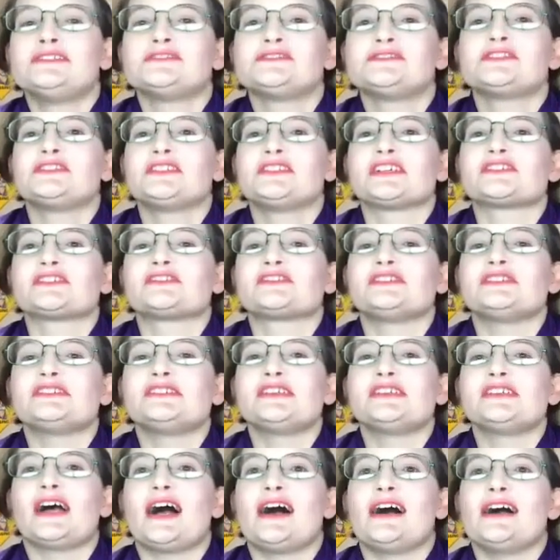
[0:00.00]

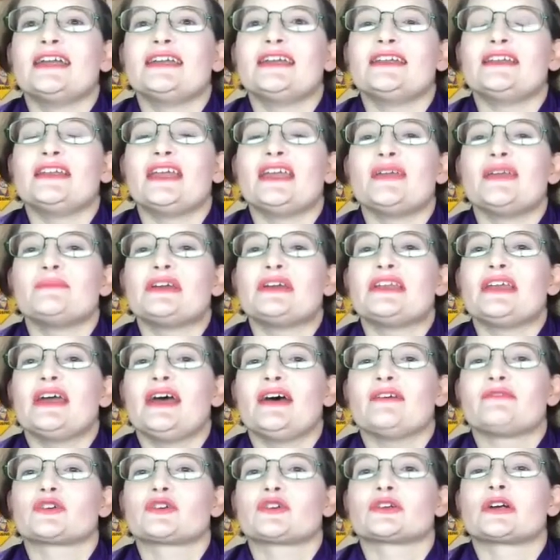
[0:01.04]
suggested I name it
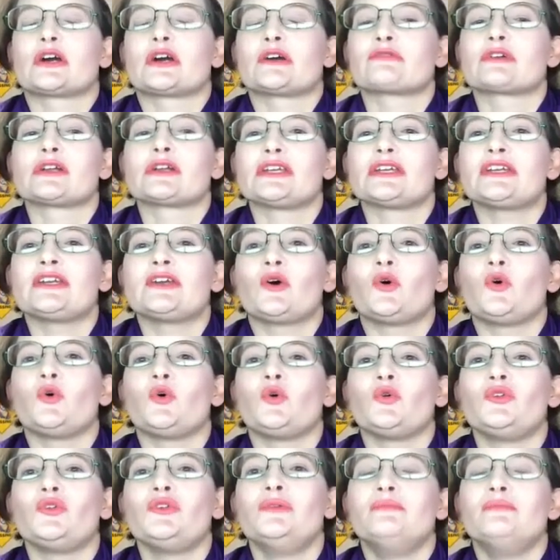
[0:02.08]
after a really
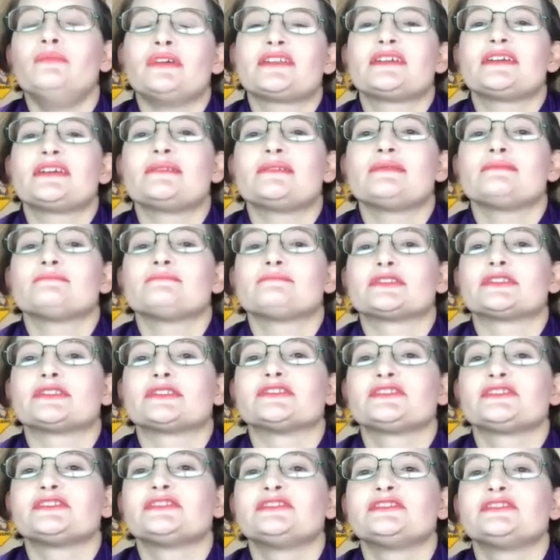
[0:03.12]
old missing
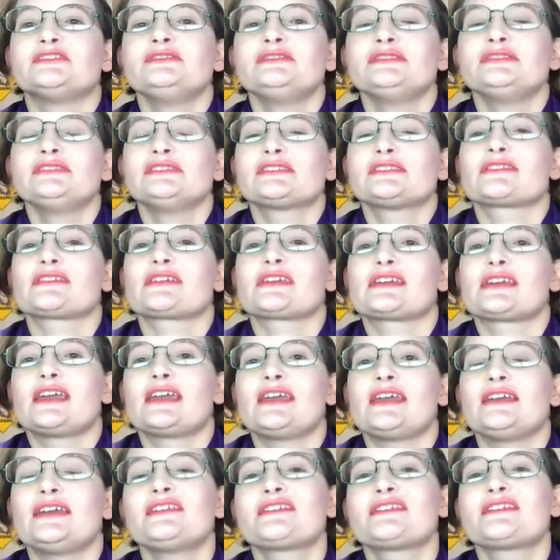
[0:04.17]
person
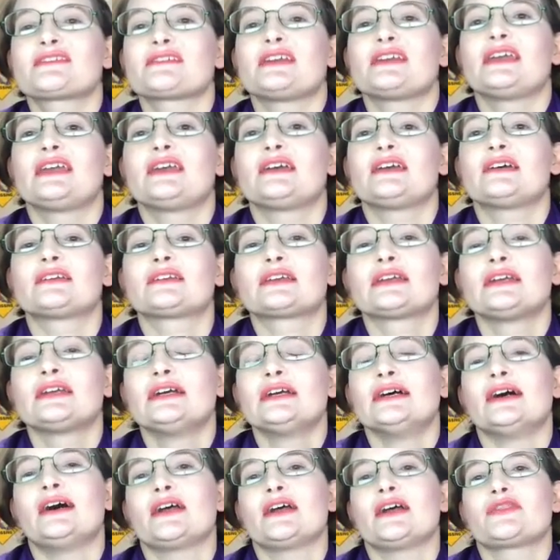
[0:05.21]
case, and
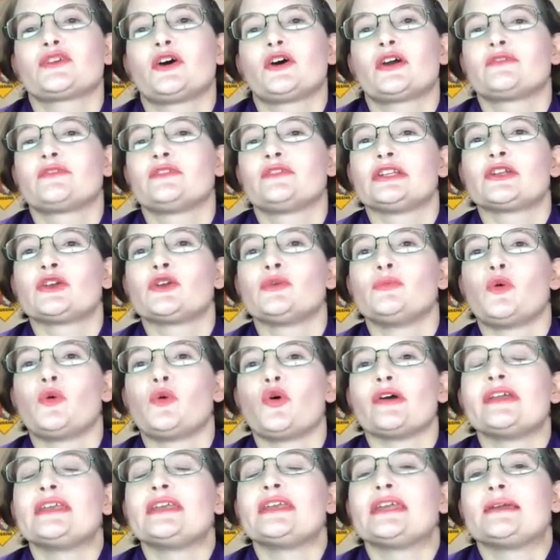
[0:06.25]
I thought of a little
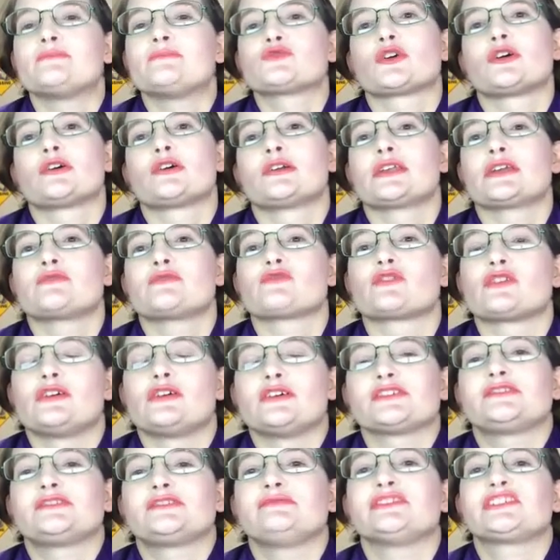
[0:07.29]
boy named Charlie
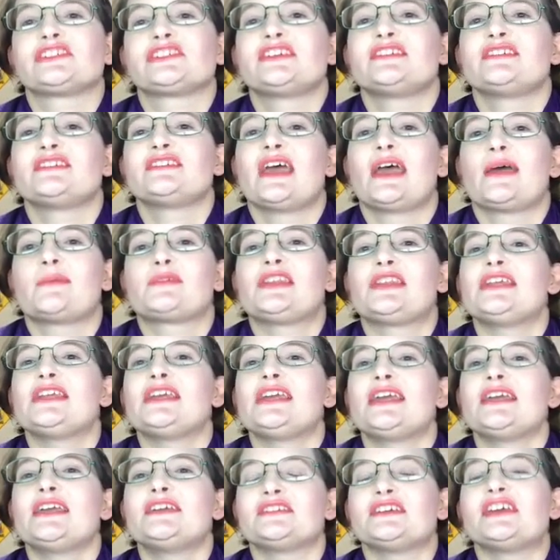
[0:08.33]
Ross who was kidnapped in
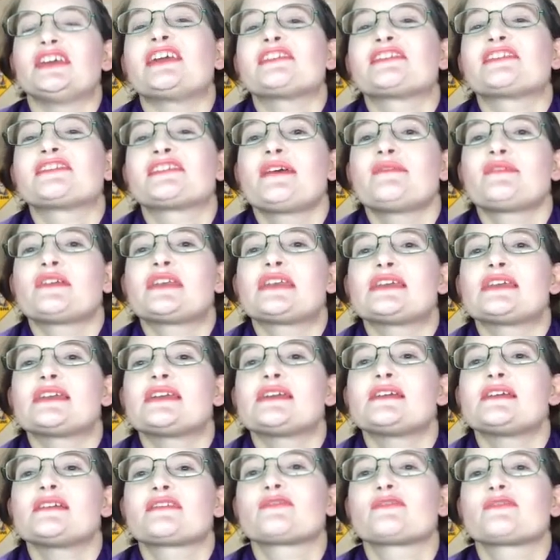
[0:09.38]
the
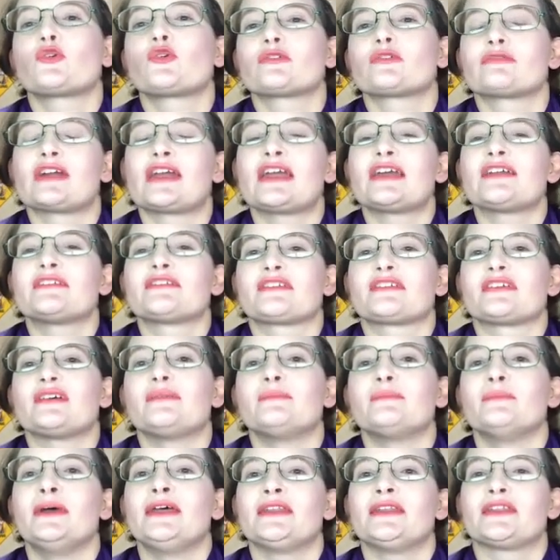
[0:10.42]
1870s for
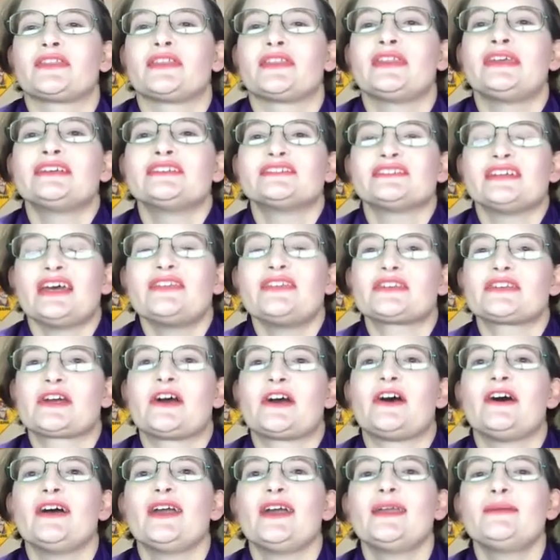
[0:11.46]
ransom. And the thing is, at the
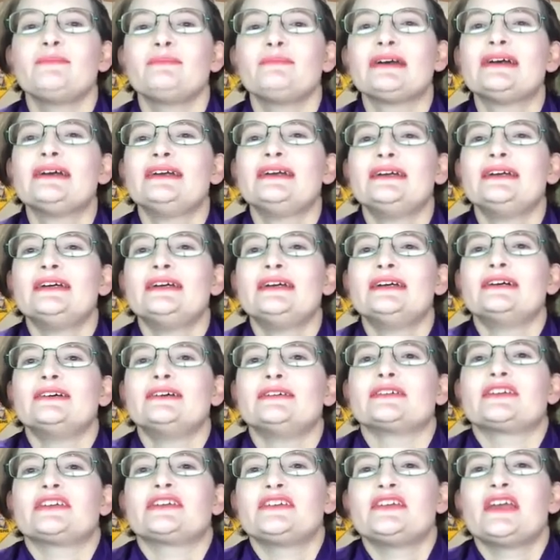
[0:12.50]
time,
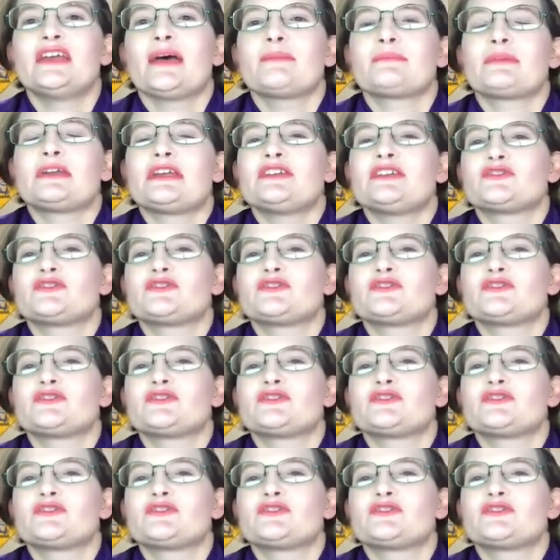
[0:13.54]
kidnapping